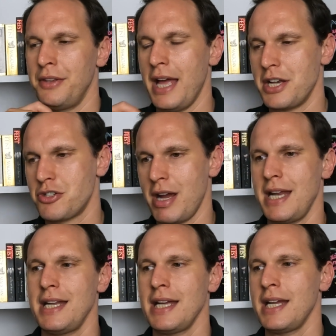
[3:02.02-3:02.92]
and their
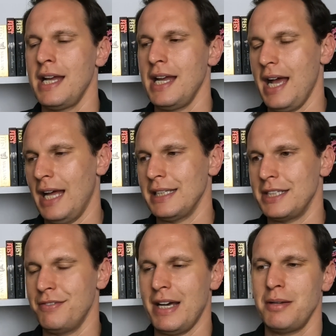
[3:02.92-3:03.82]
training and
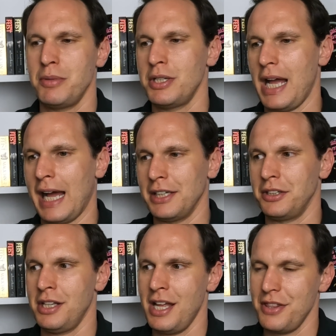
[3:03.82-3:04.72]
their development
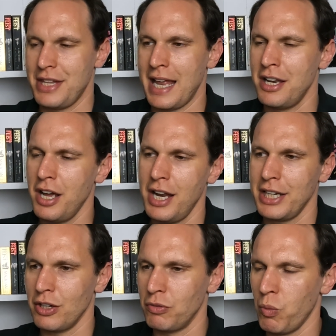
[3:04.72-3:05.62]
and their
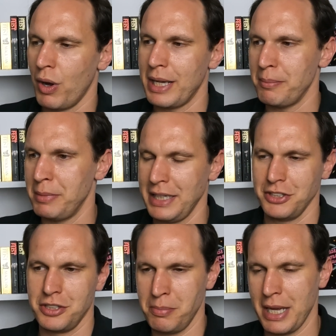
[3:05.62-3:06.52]
learning of what it
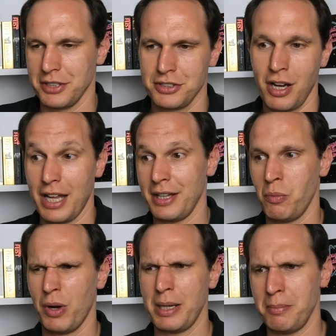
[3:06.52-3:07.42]
means to be a scythe
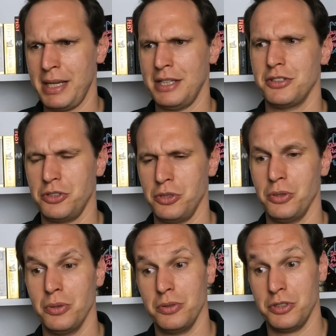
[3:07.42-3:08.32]
and what it means
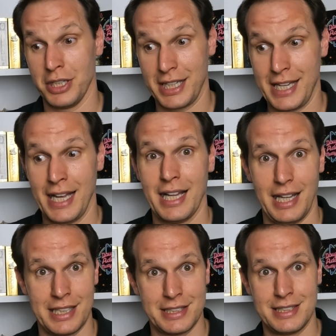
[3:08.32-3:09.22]
to
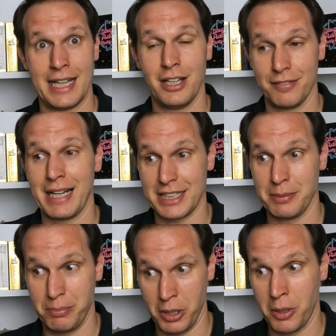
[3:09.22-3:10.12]
kill and to take life and
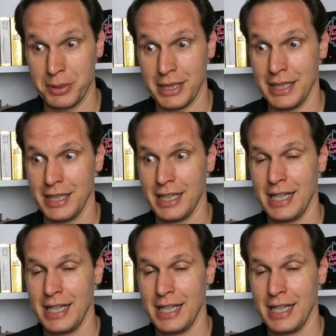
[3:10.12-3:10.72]
actually permanently